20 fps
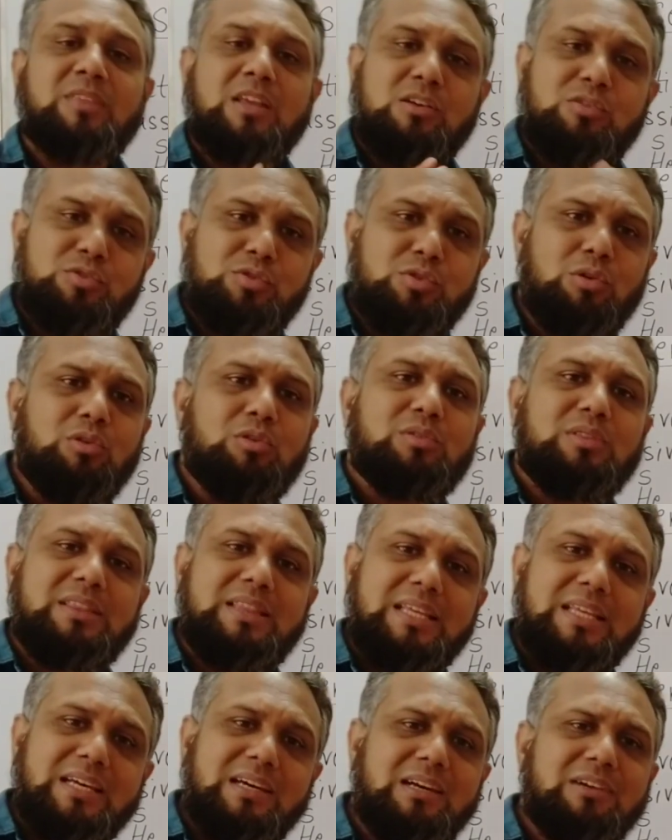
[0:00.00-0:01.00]
So
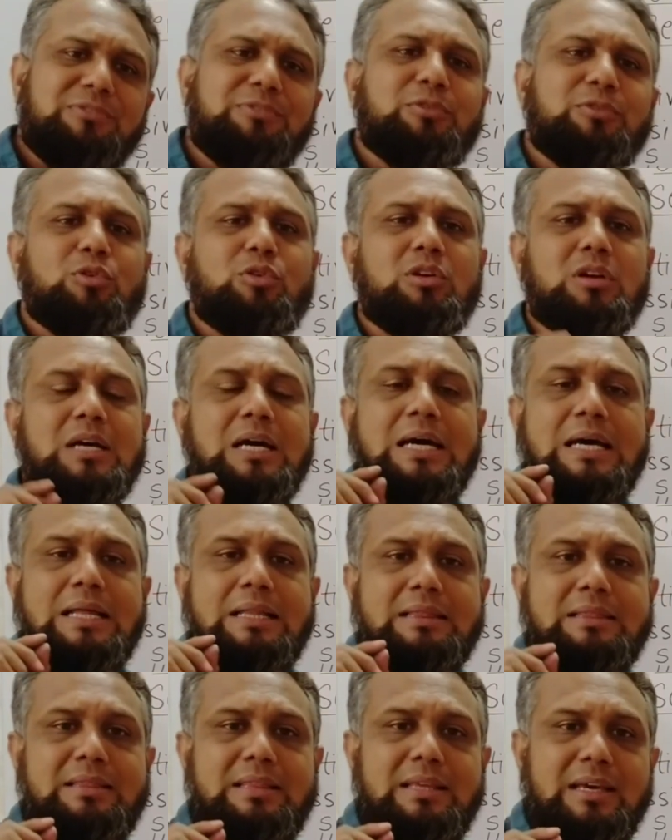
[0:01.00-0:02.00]
therefore
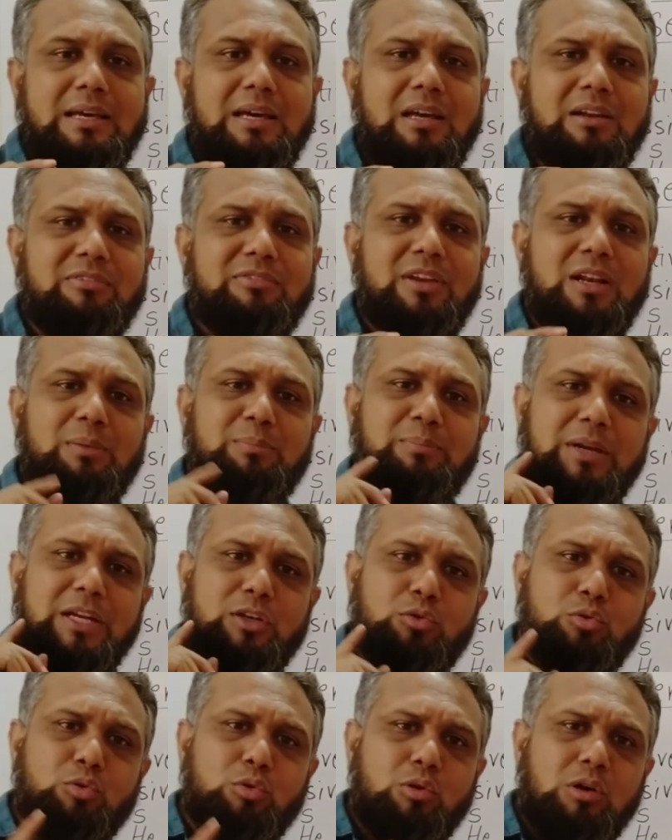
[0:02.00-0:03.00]
there will
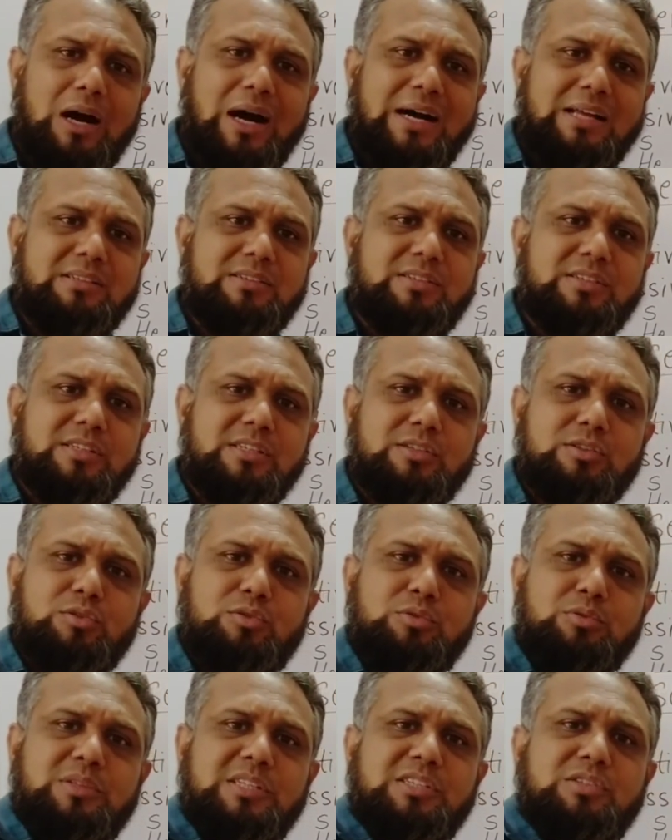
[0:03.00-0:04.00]
be two answers
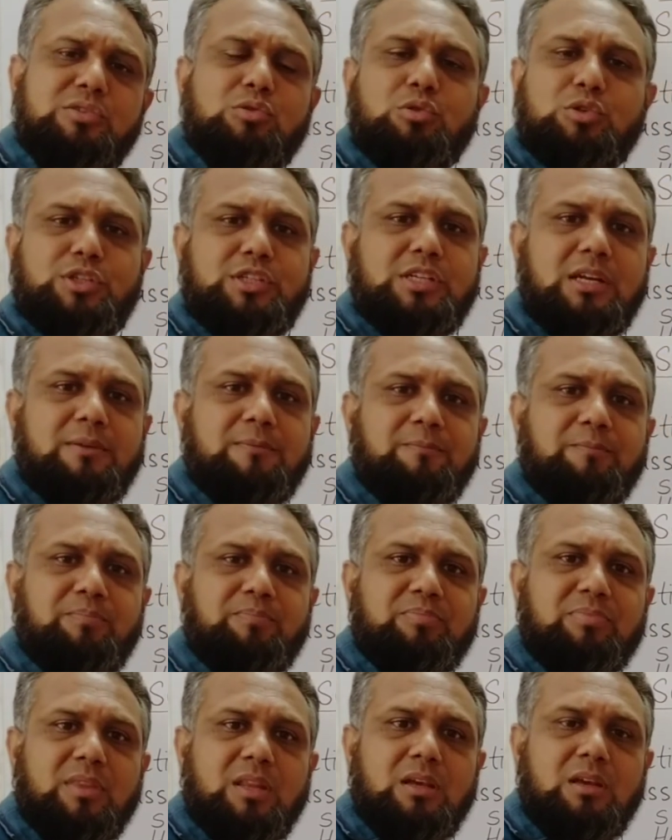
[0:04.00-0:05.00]
to this question.
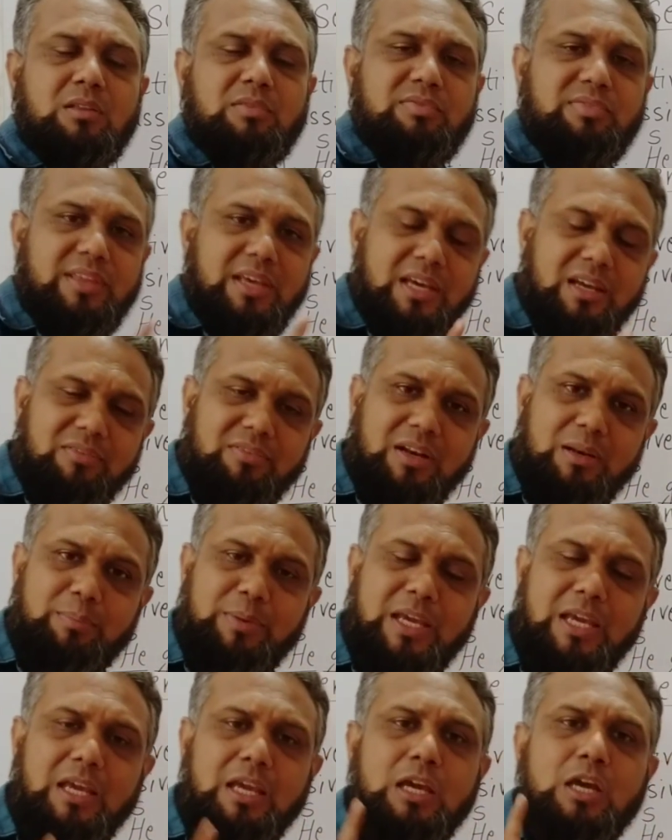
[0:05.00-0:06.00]
There will
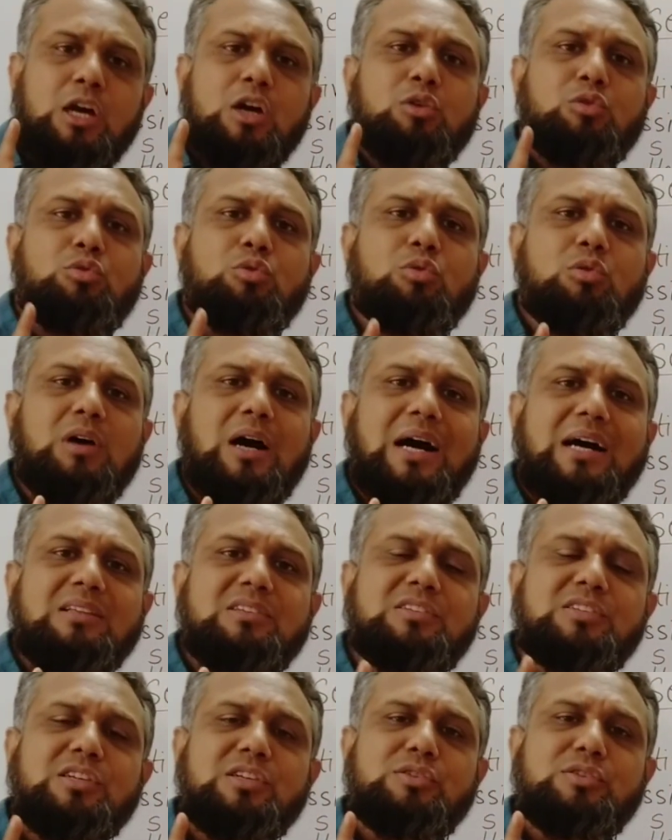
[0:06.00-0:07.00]
be two
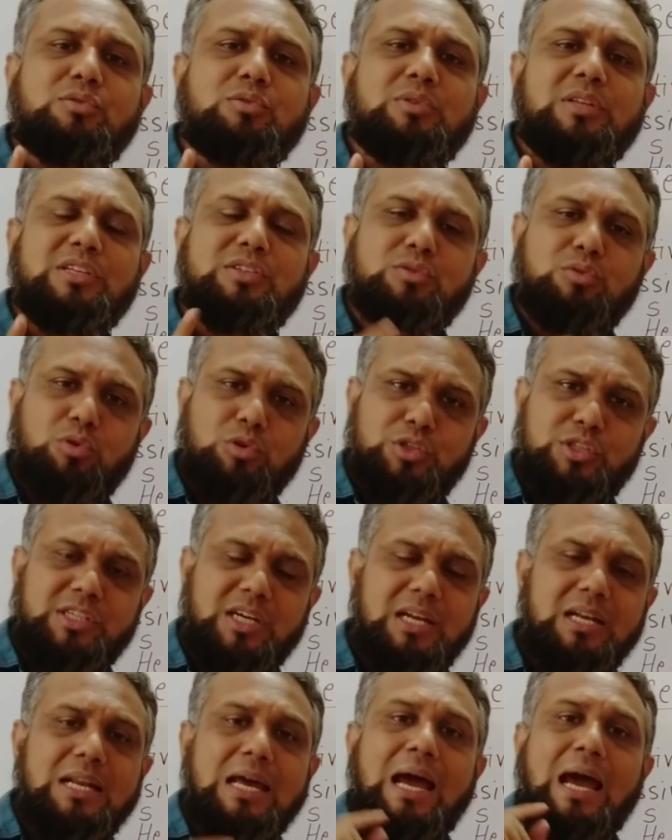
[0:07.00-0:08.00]
answers to this
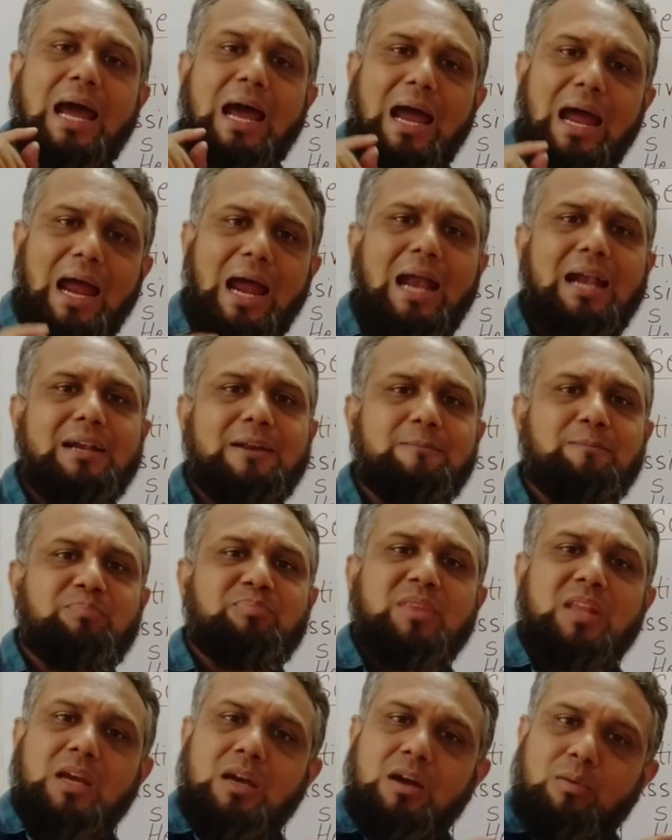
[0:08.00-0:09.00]
question, and
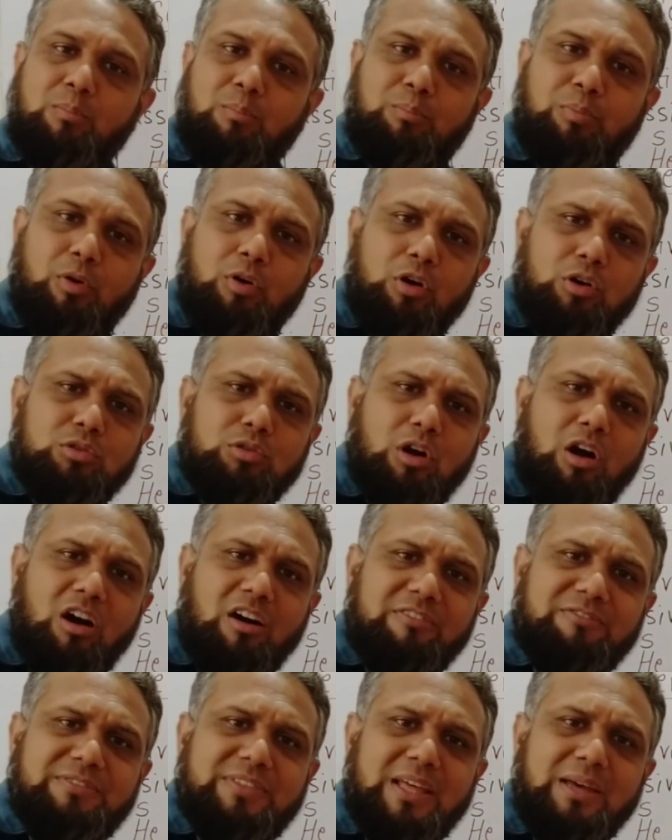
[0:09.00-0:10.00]
both
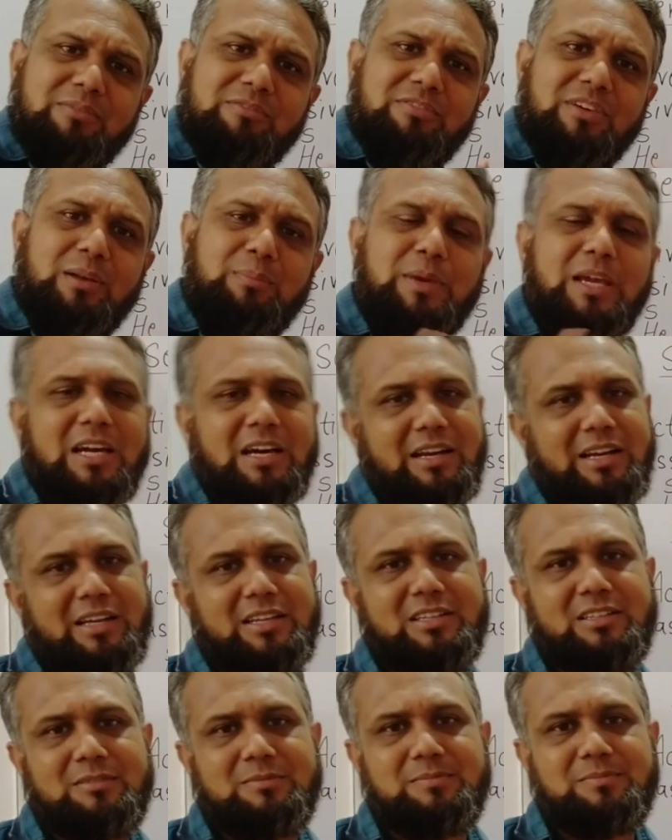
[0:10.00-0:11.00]
of them will be
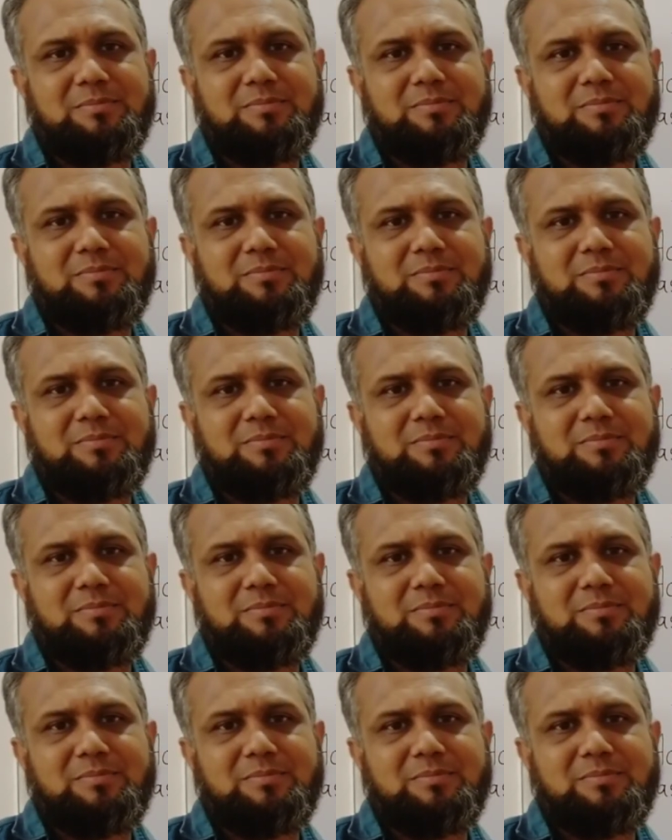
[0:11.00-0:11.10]
correct.